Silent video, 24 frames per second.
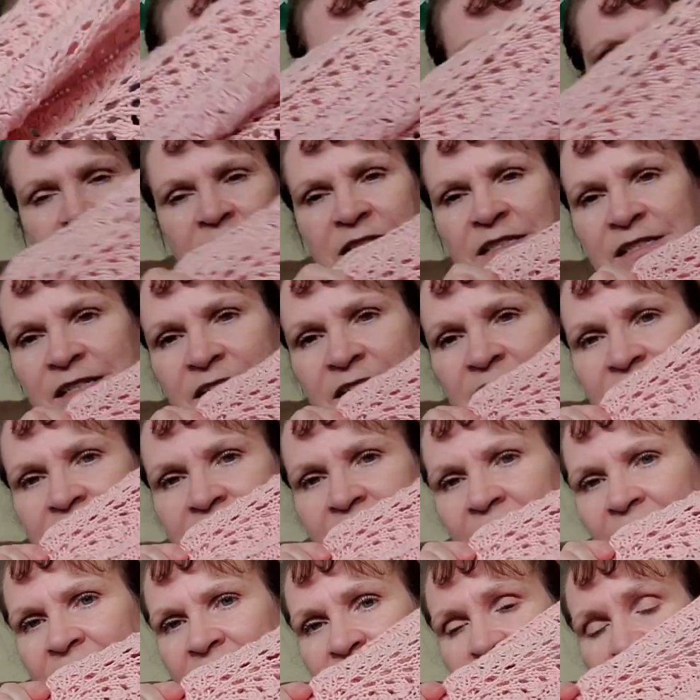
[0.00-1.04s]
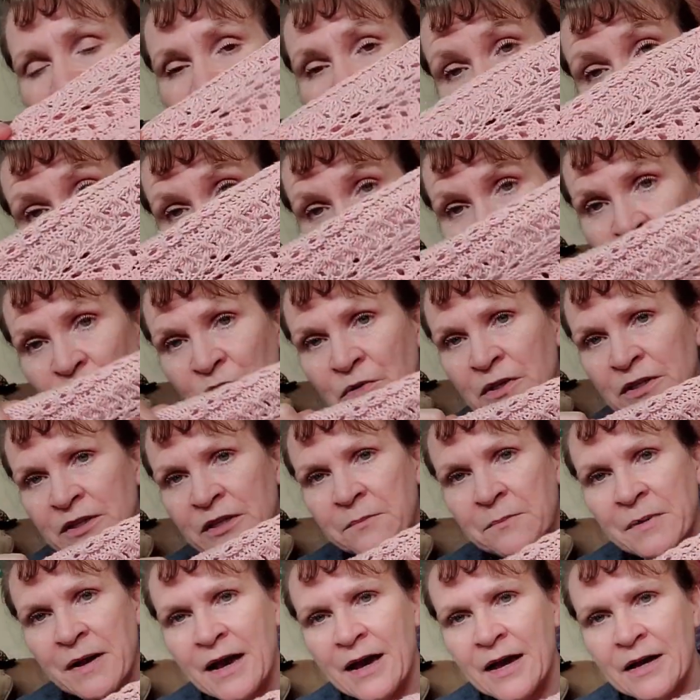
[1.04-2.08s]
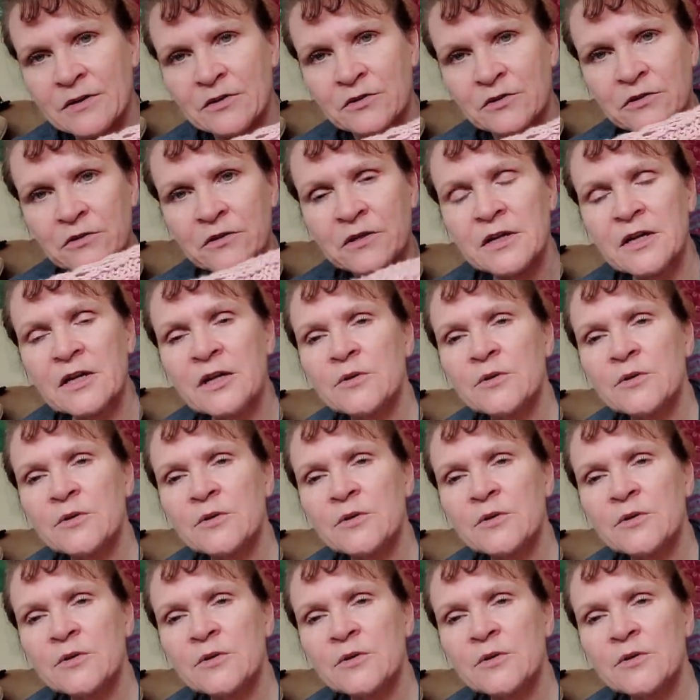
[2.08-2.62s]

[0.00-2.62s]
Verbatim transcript: this is a size 2 in the pattern,